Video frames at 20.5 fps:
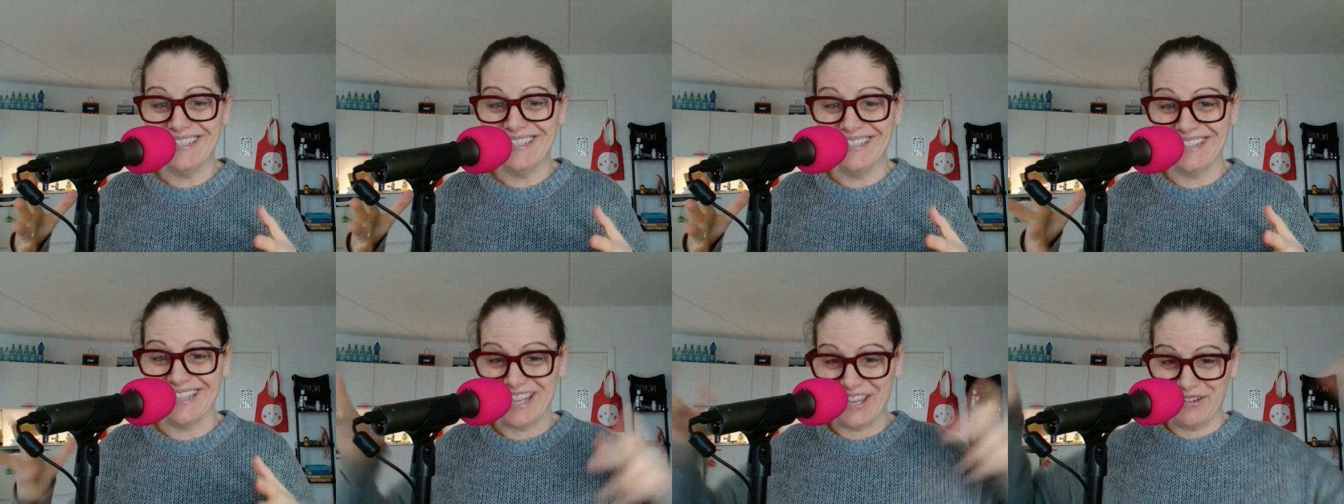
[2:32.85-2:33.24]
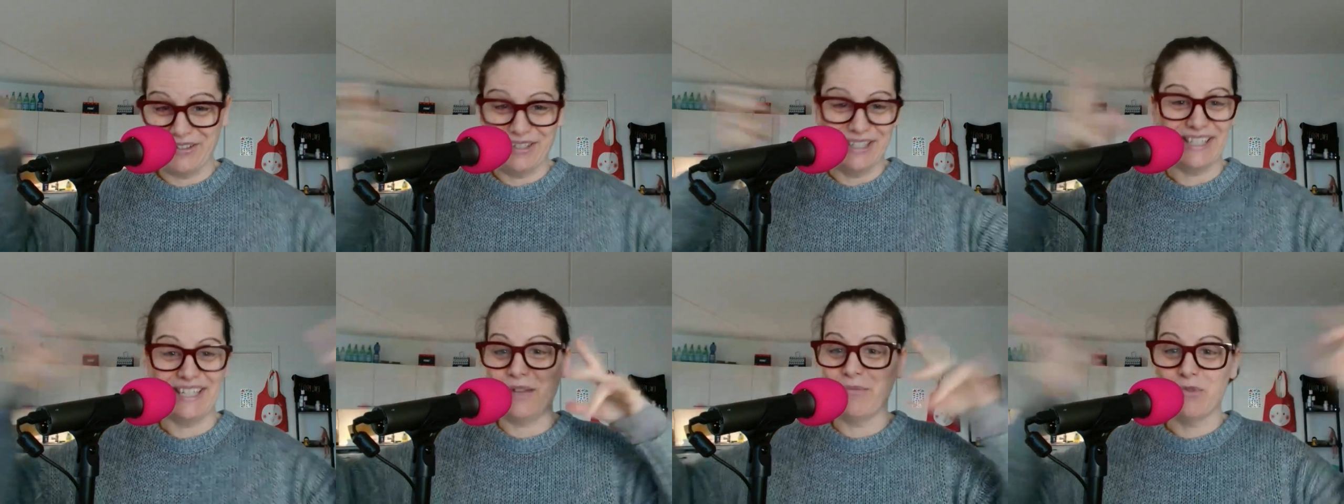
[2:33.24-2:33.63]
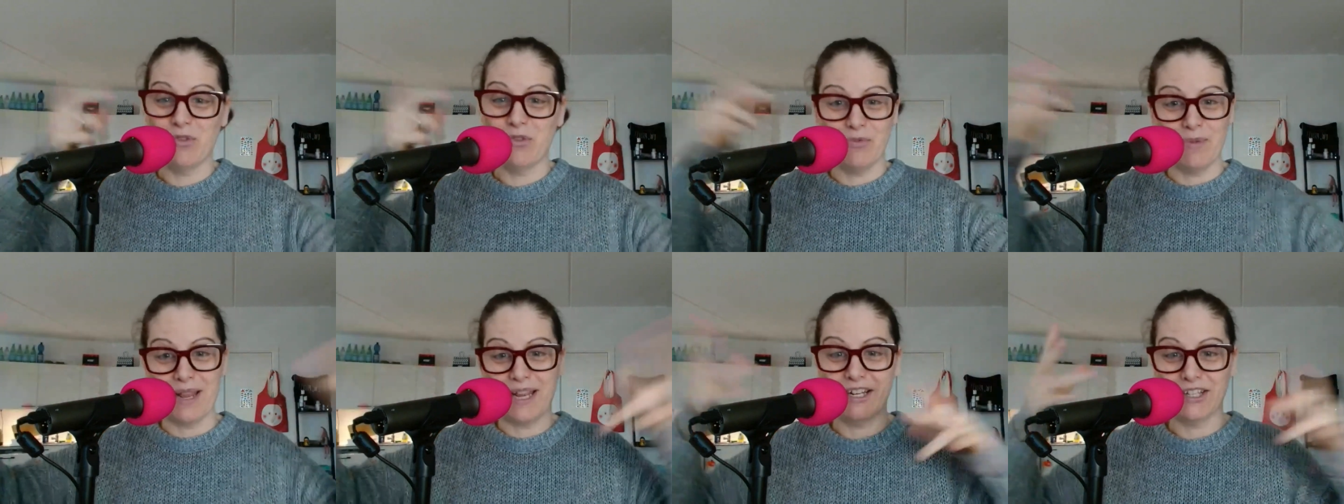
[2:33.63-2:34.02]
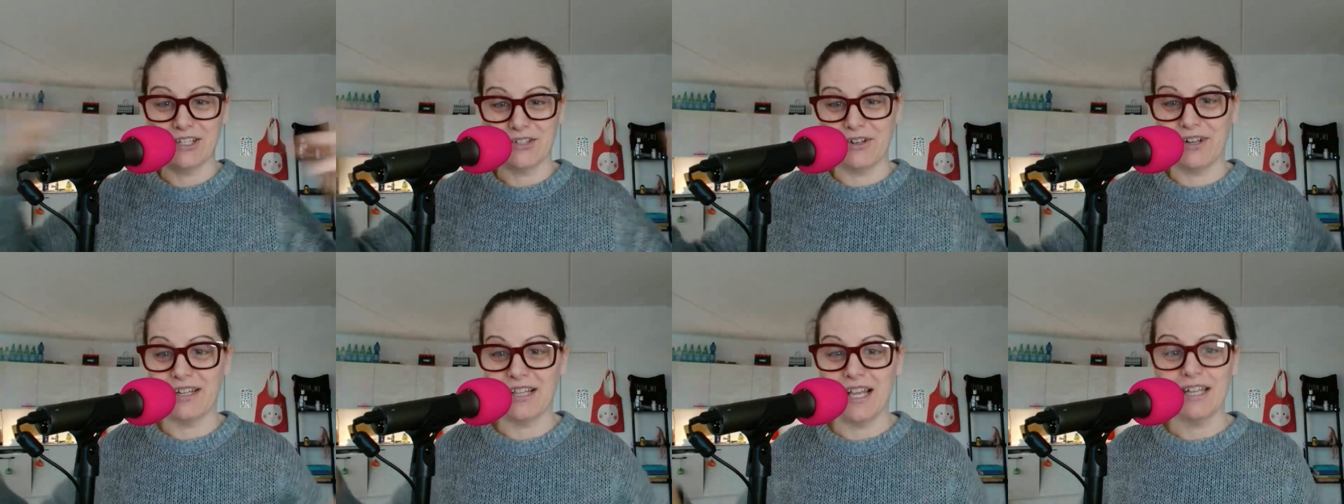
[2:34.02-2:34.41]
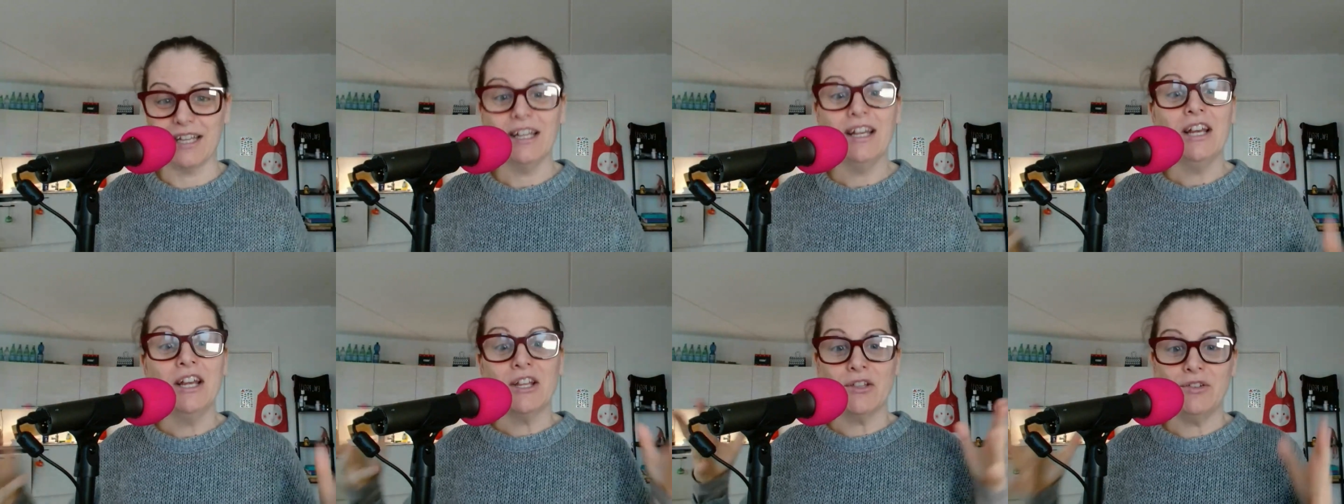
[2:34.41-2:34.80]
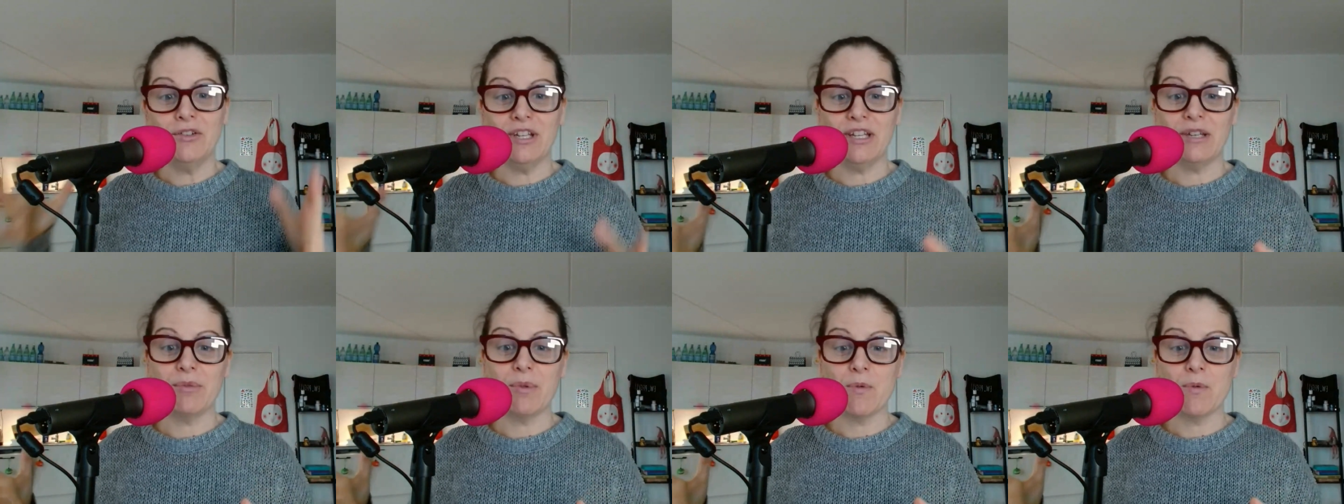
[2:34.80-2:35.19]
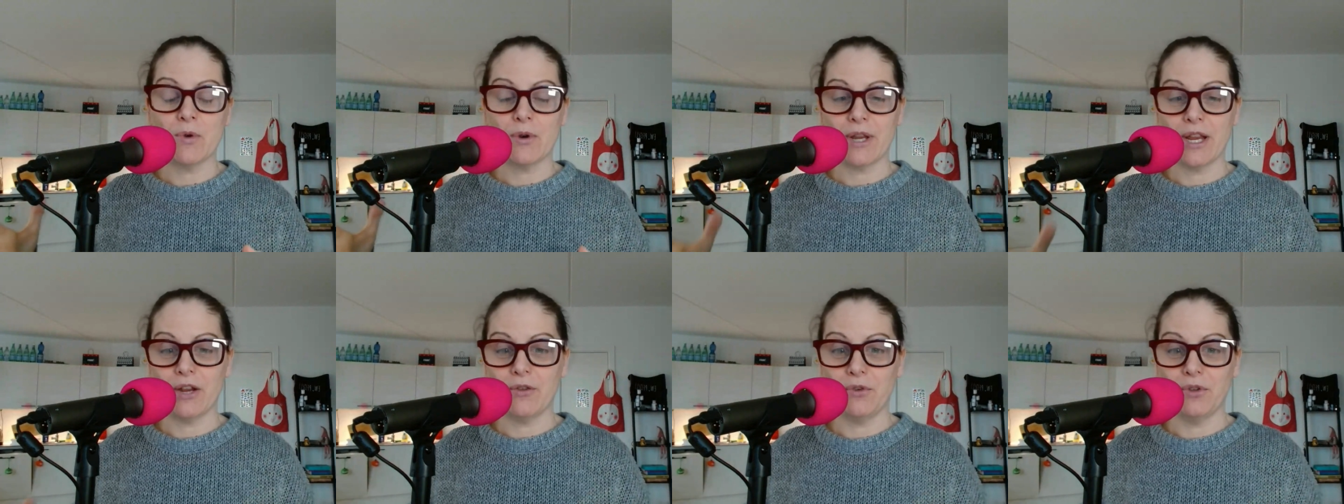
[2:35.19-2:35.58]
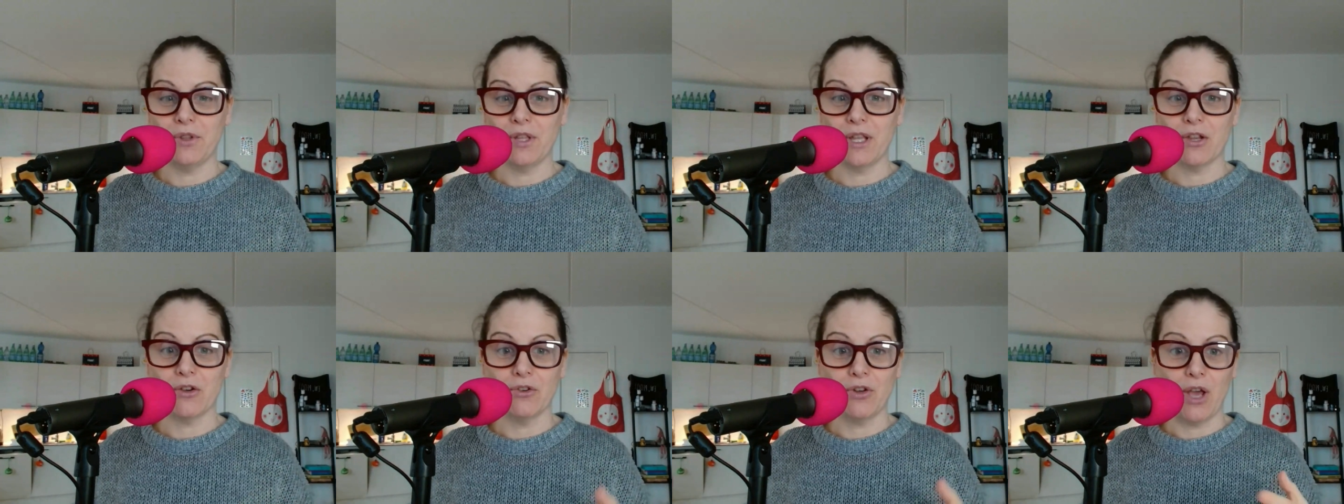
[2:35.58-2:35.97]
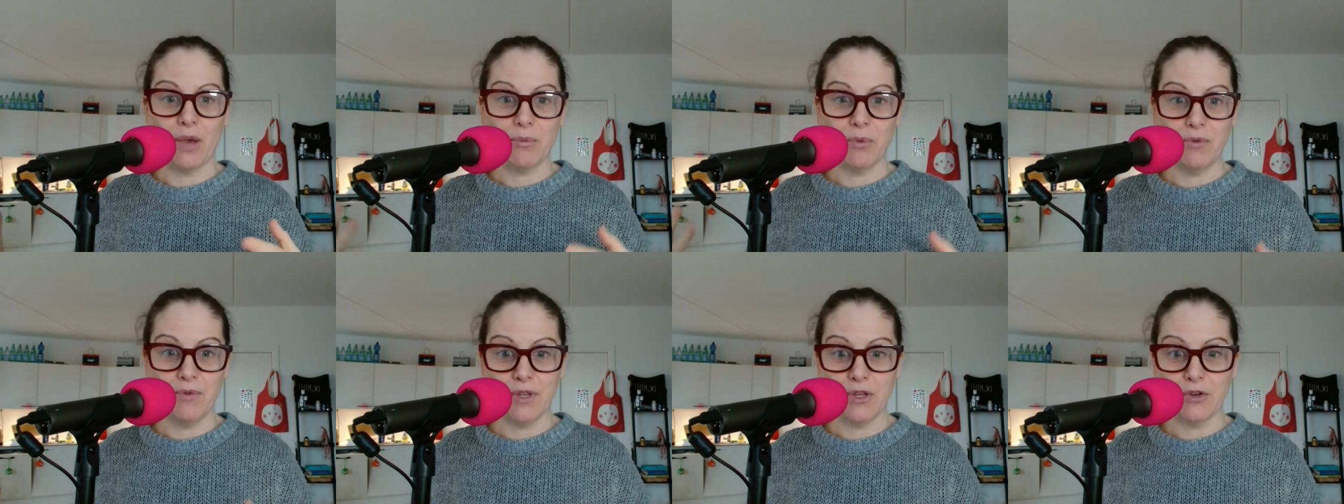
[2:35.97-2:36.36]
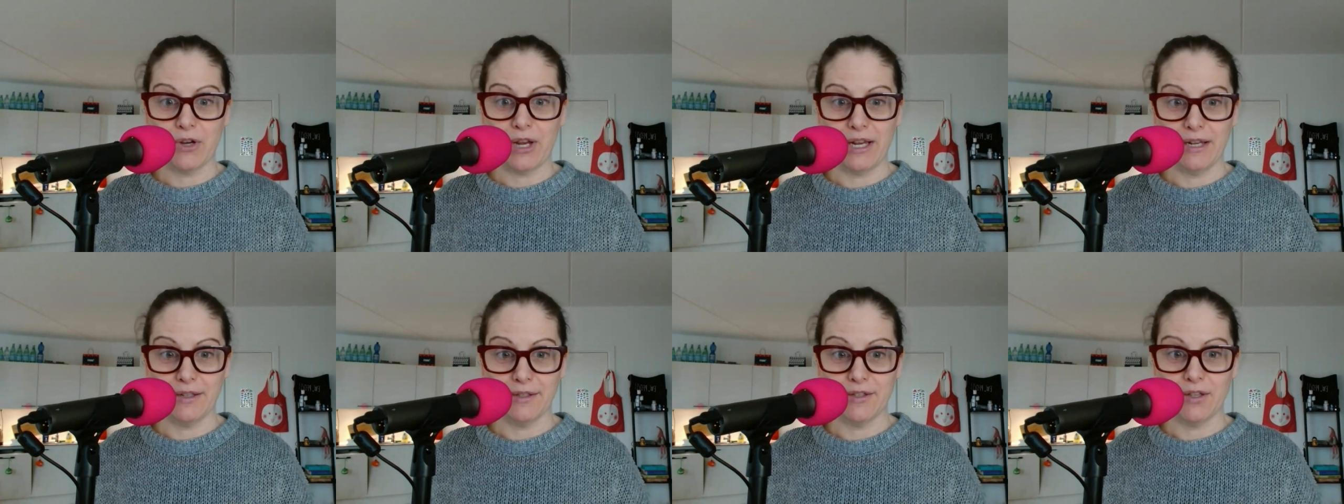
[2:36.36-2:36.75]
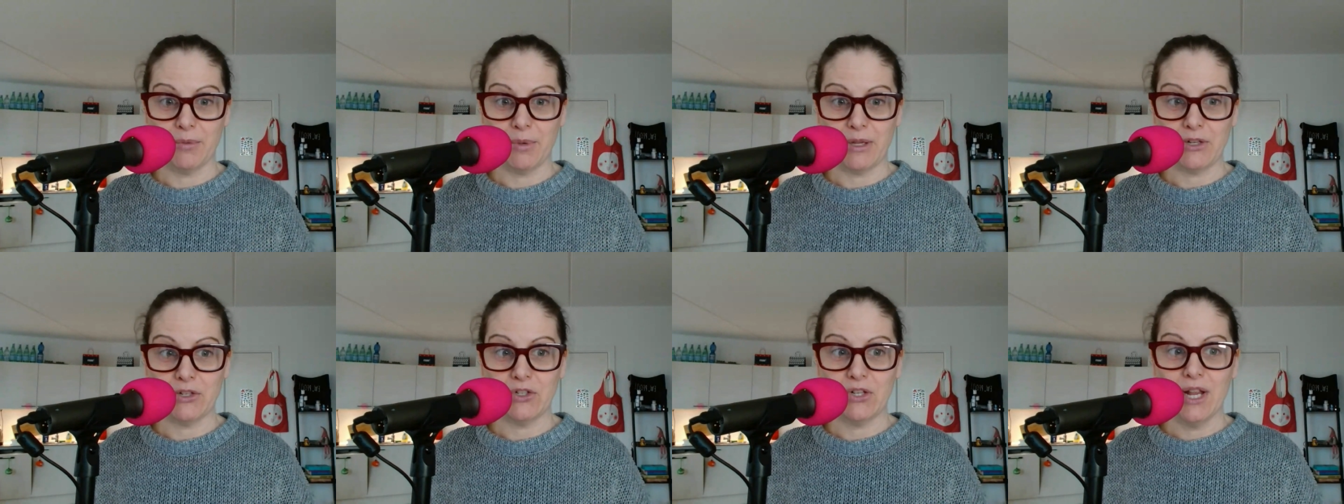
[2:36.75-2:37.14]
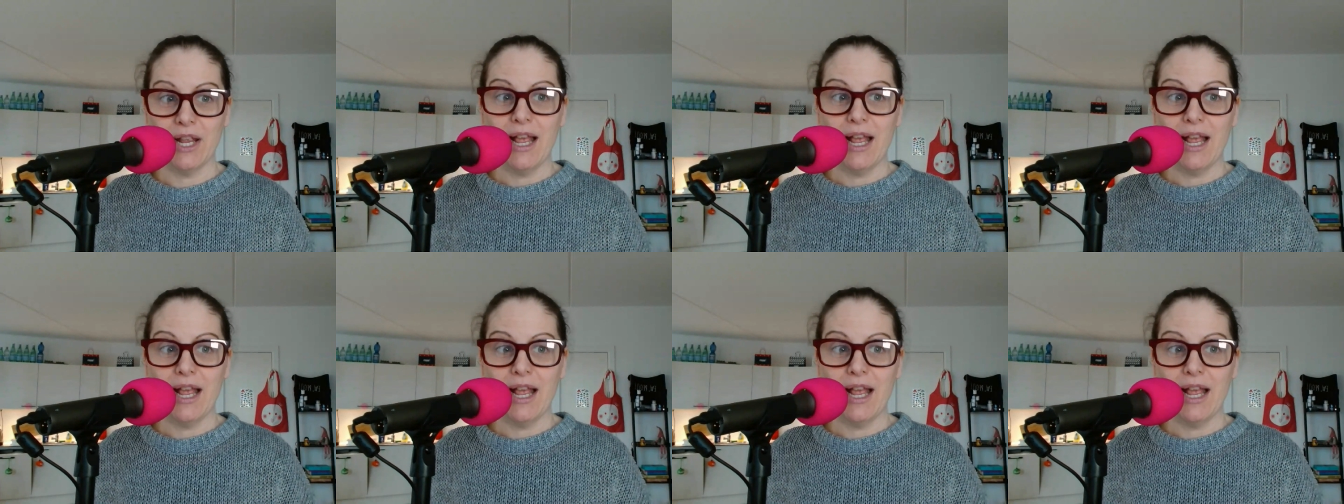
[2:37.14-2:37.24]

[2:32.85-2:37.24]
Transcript: Like you can see, I move my hands around a lot. You need to be more careful that you're not moving your hands so much.